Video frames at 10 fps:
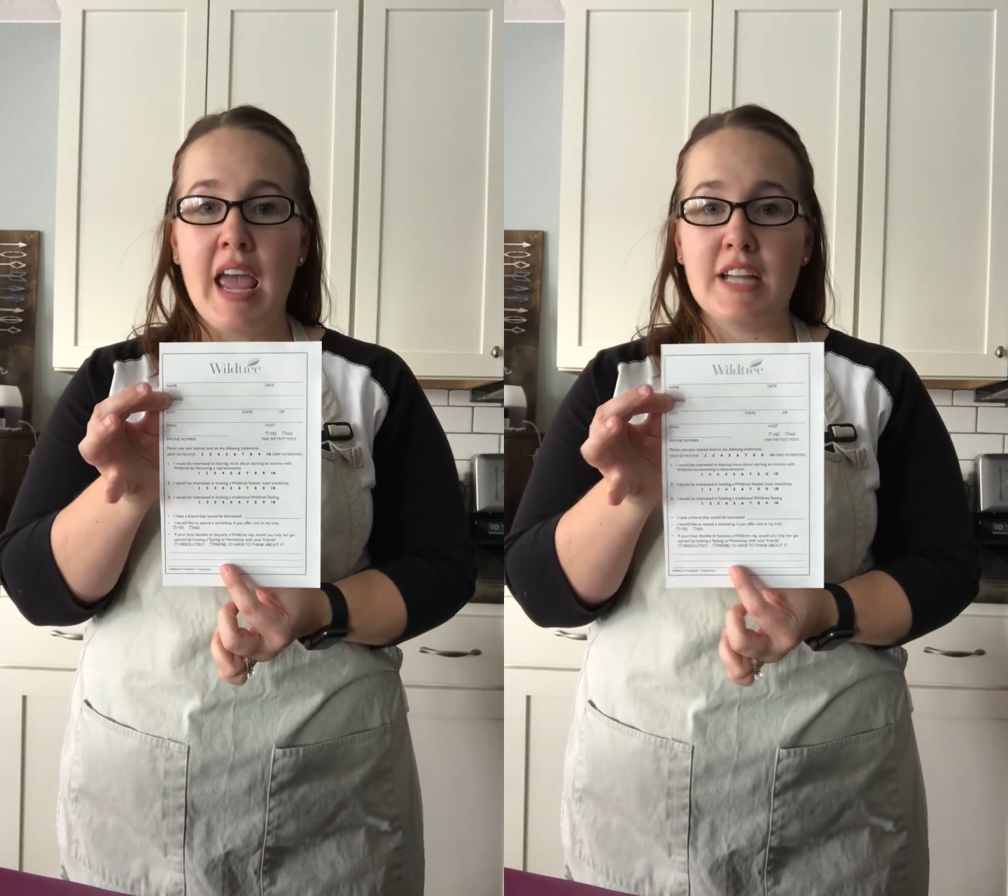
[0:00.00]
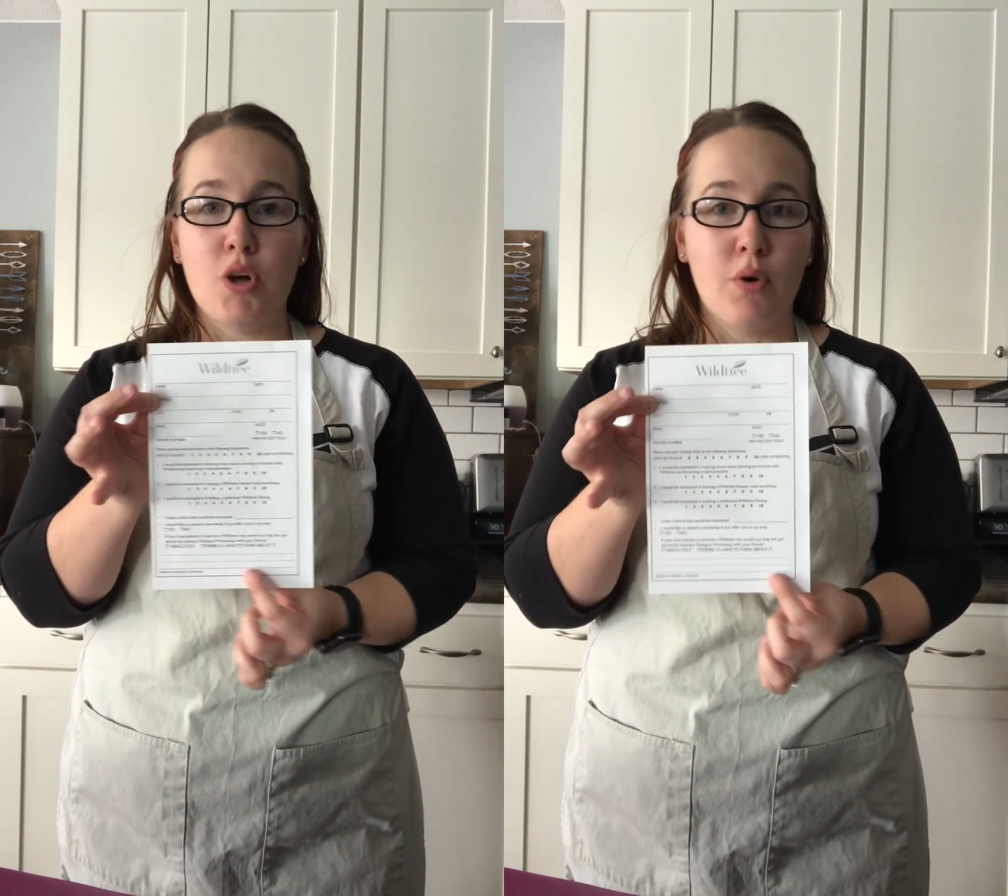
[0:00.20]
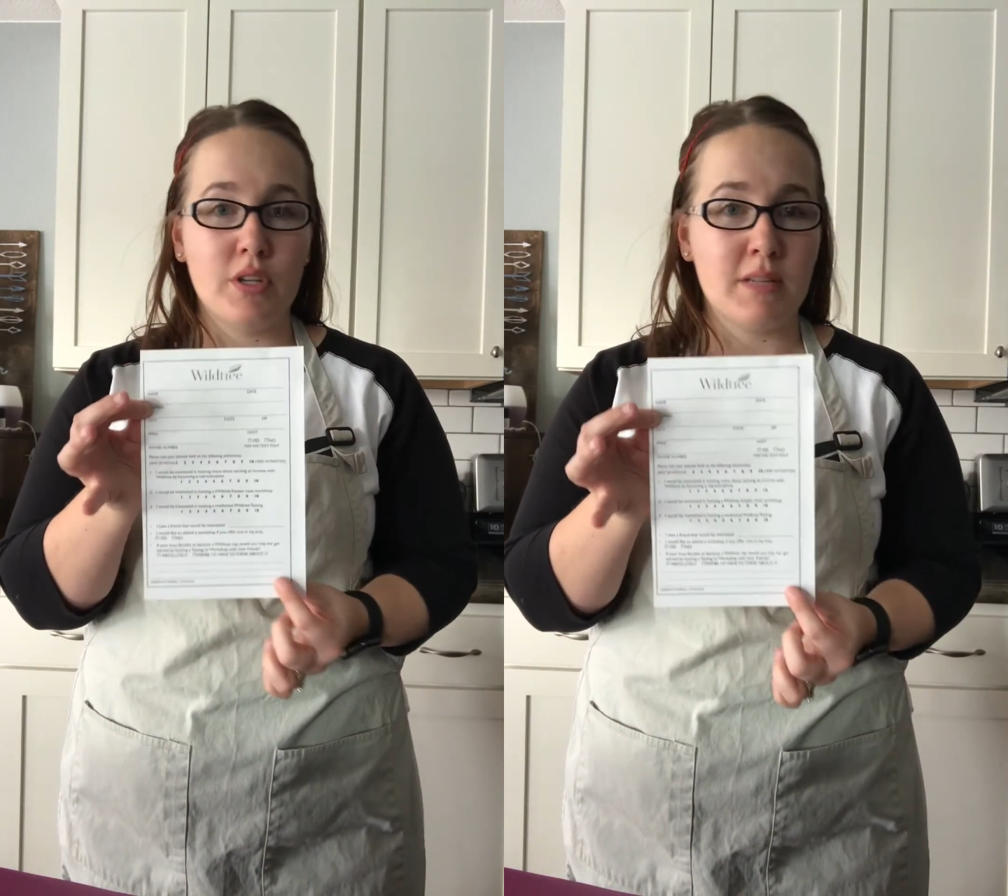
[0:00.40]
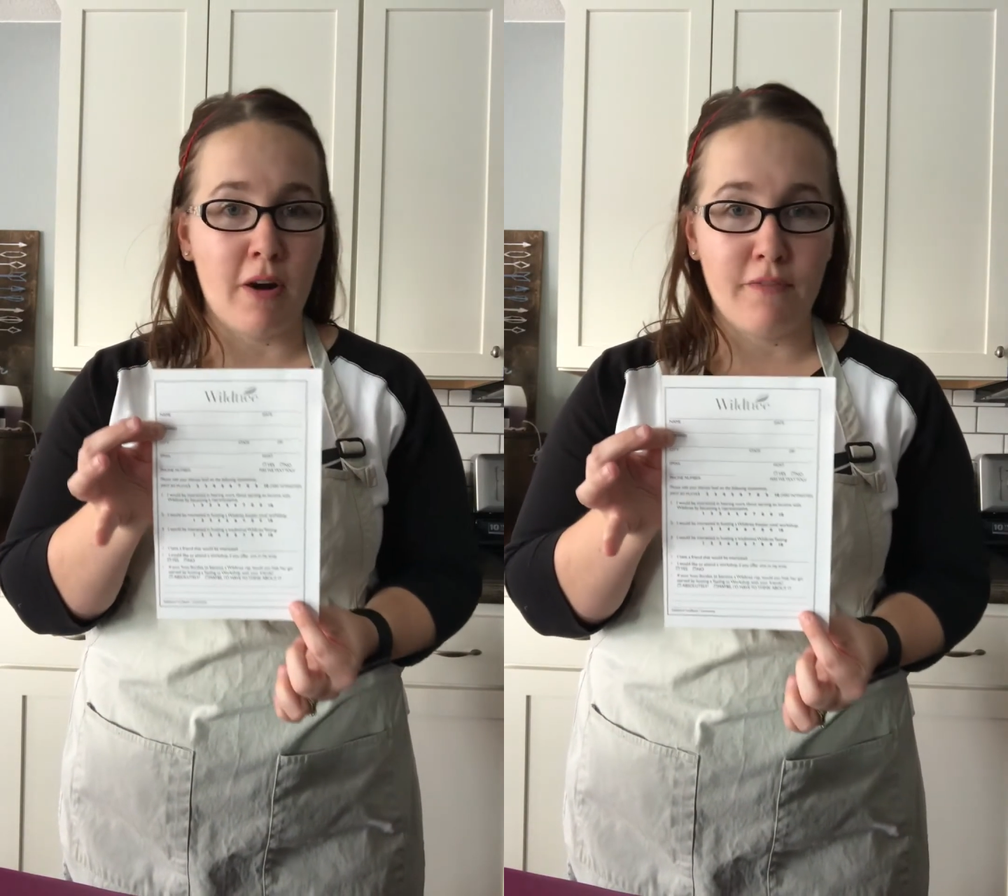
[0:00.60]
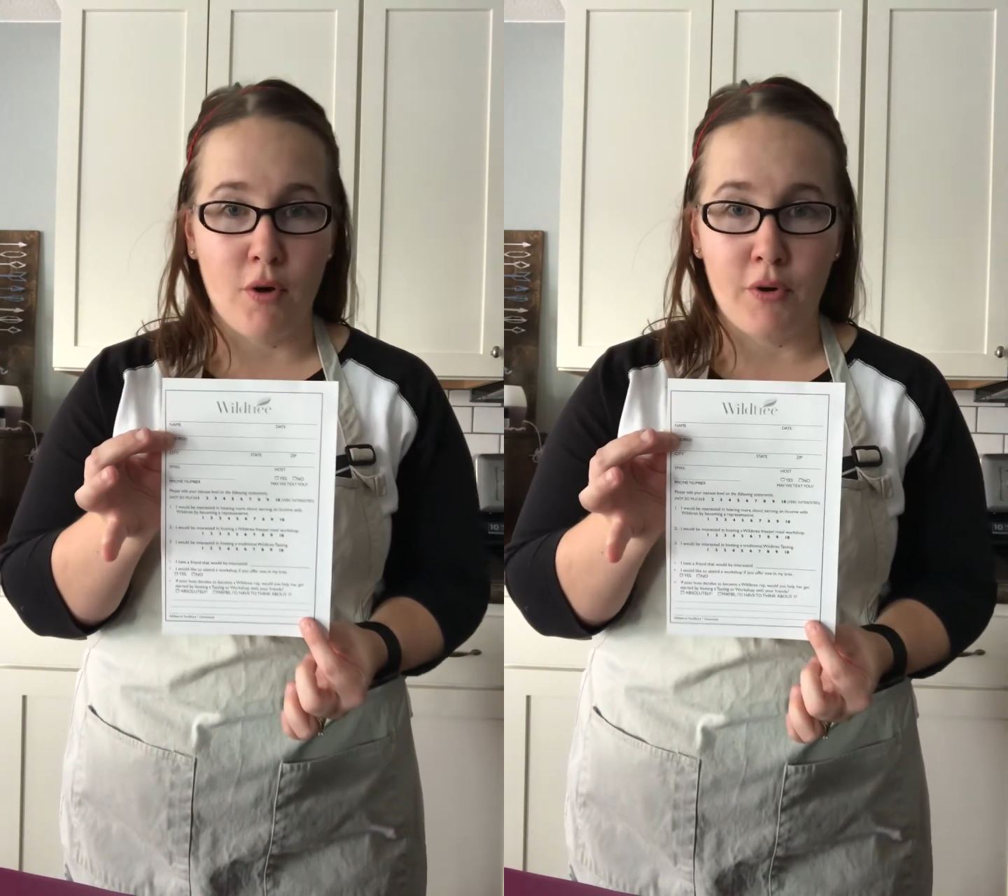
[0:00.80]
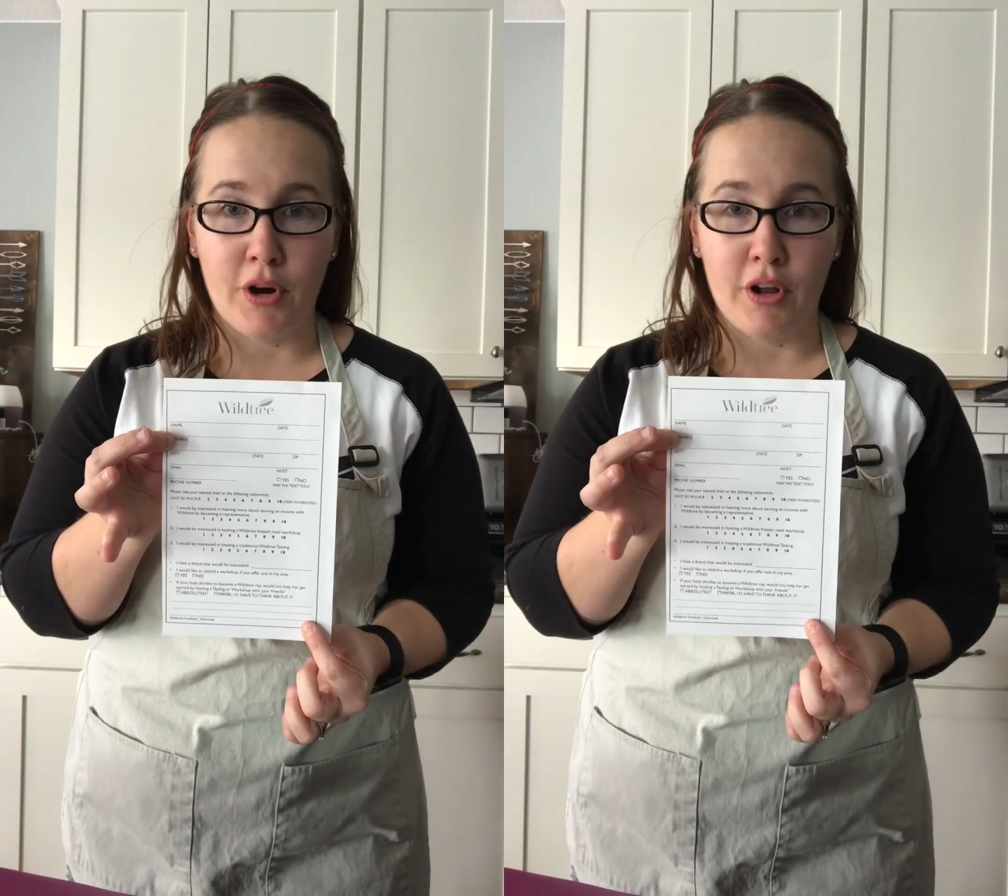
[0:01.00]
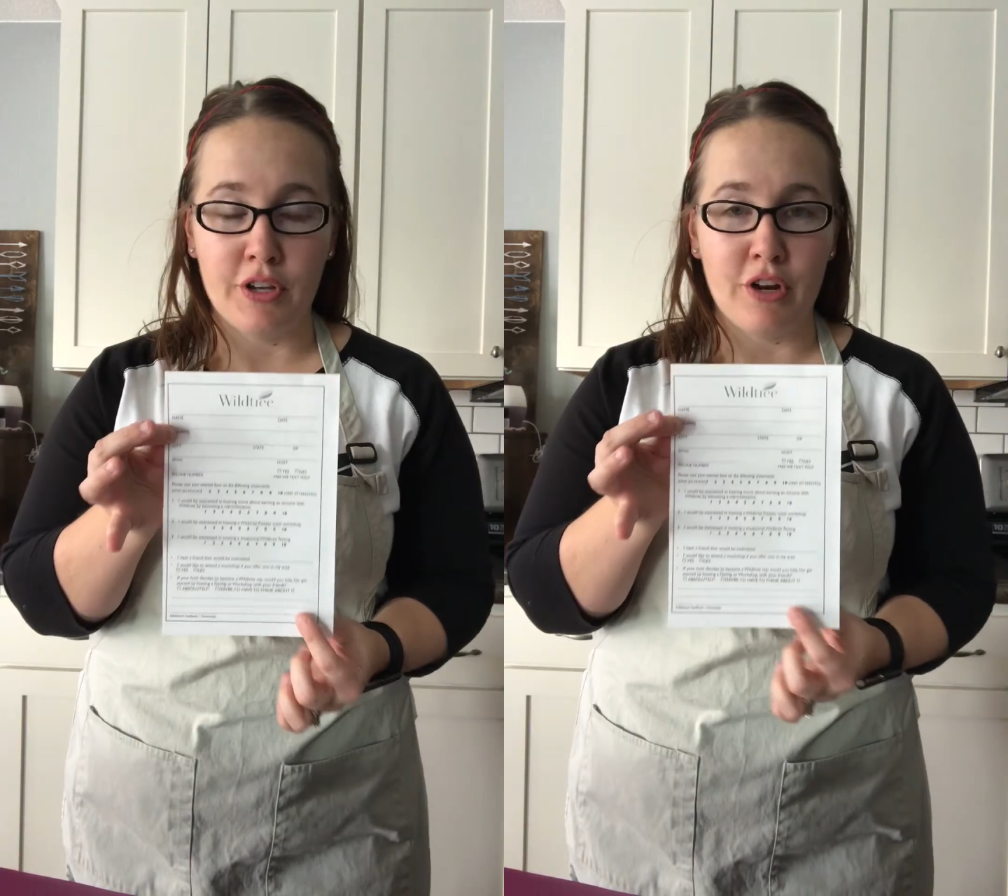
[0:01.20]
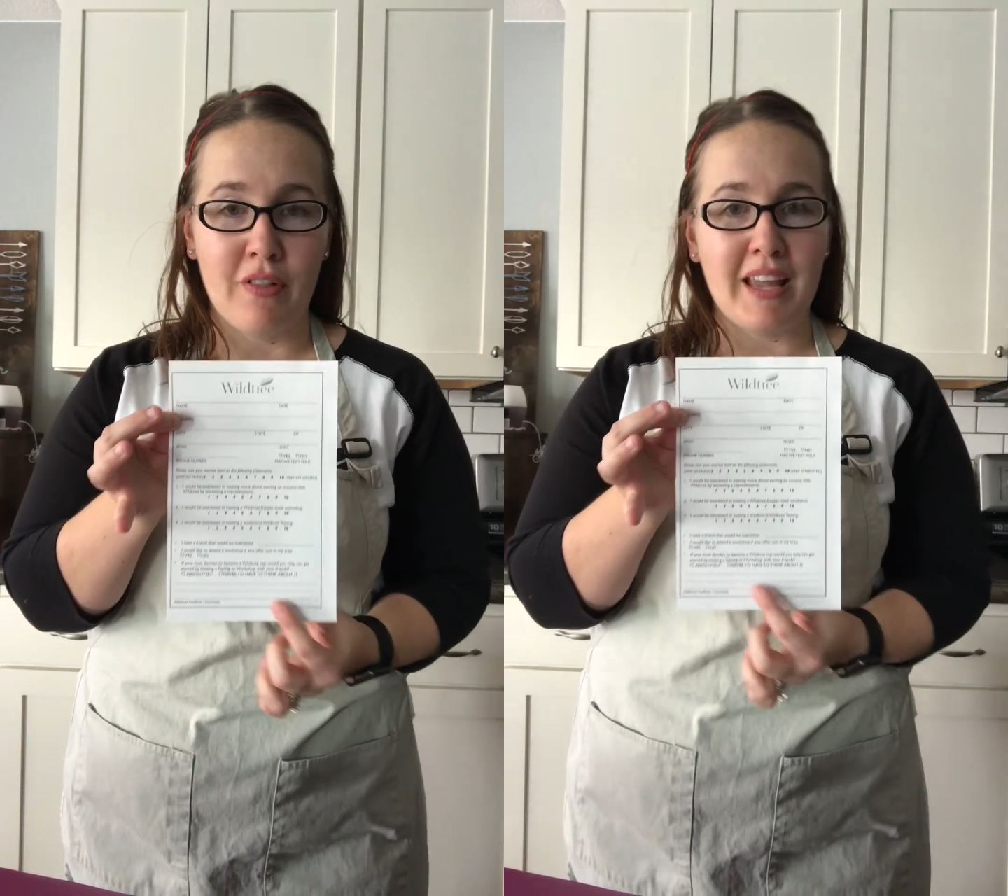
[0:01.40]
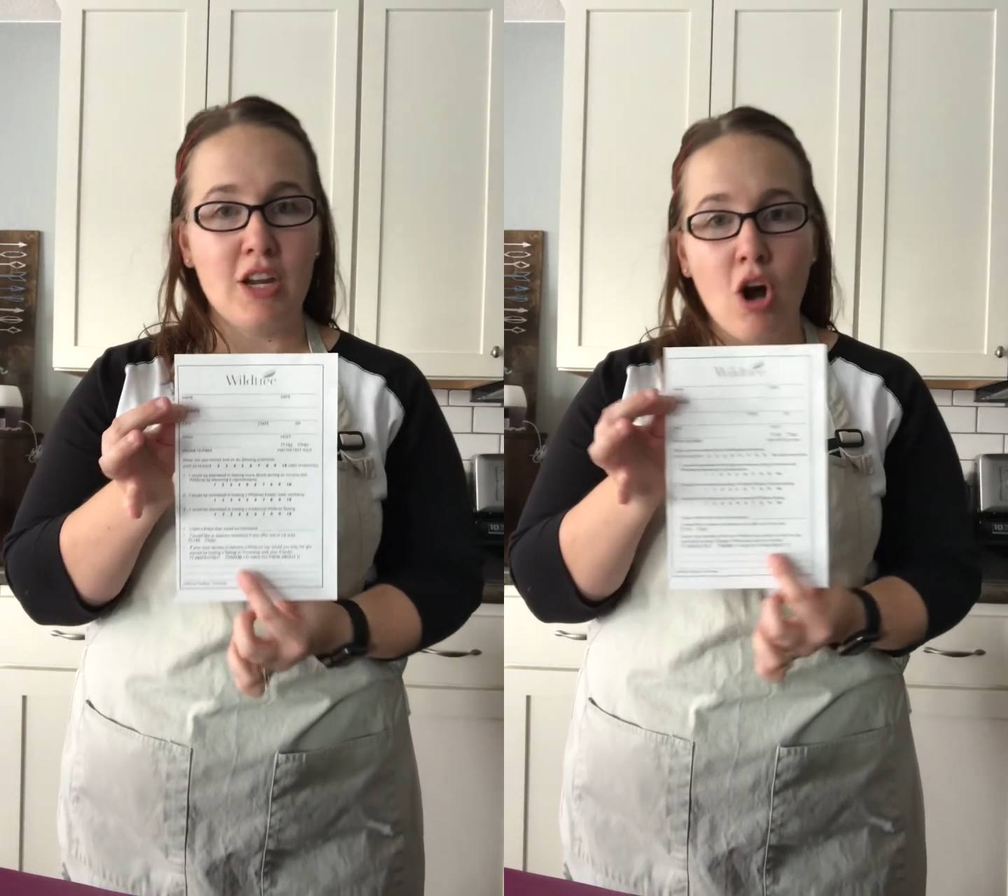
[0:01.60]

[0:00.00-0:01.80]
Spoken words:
a total smartphone girl and you're like,